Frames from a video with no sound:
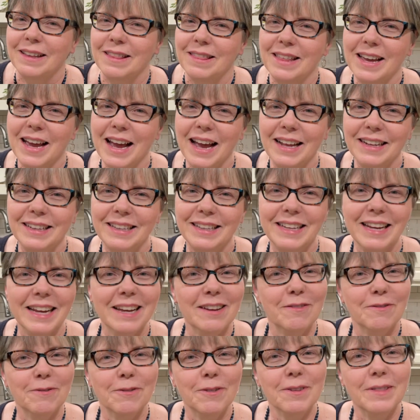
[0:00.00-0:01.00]
That's
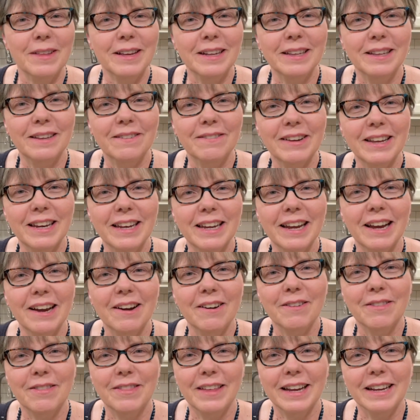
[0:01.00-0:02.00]
it for this
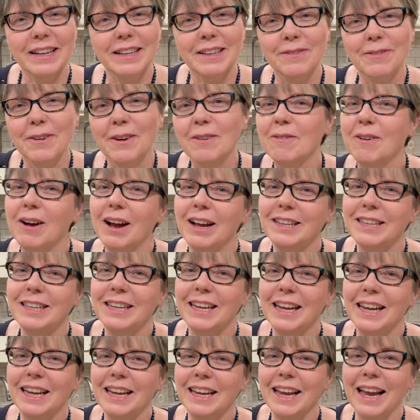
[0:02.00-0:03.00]
video. Thanks for
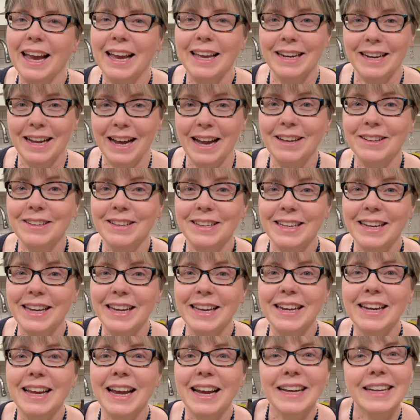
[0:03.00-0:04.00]
watching and I'll see you
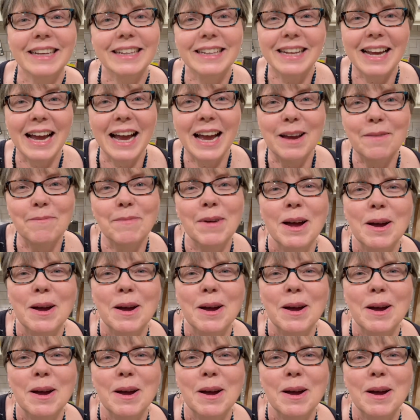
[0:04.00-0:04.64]
next time.